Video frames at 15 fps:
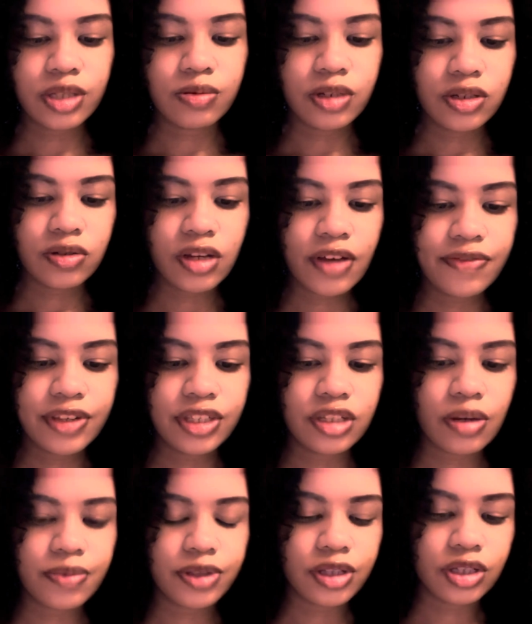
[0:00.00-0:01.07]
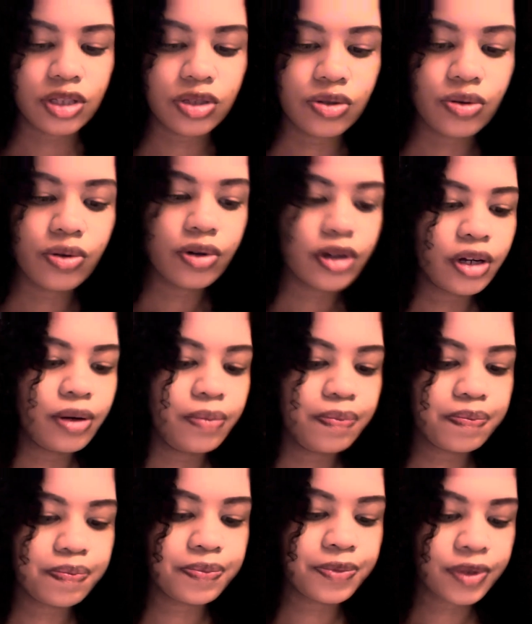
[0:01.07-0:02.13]
we do have to stop at the store.
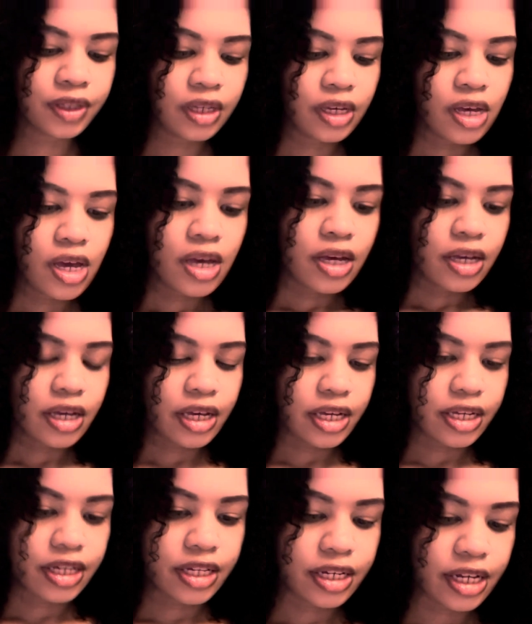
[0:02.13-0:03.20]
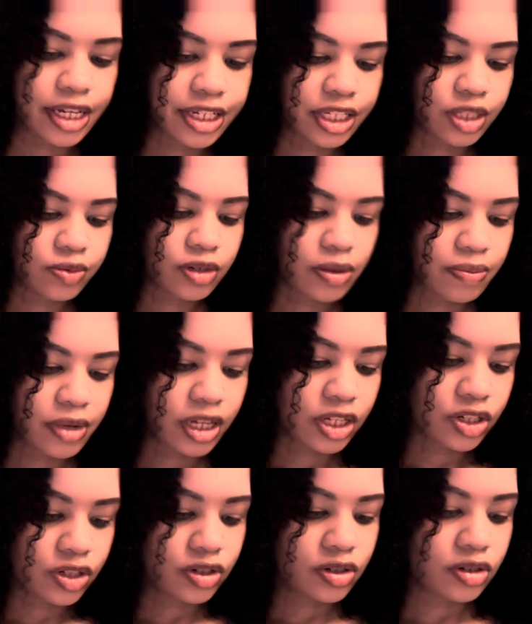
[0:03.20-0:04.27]
And I just wanna make
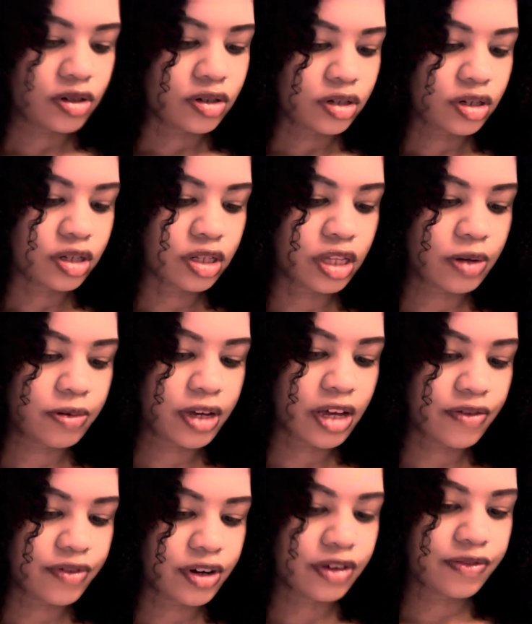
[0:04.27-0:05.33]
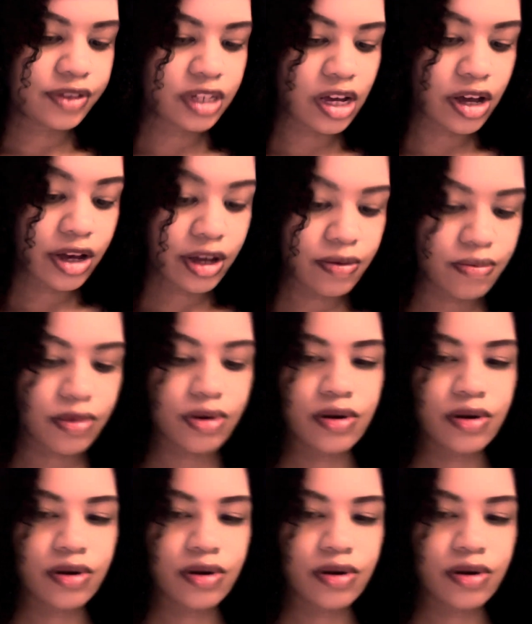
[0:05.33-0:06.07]
sure that we have enough time.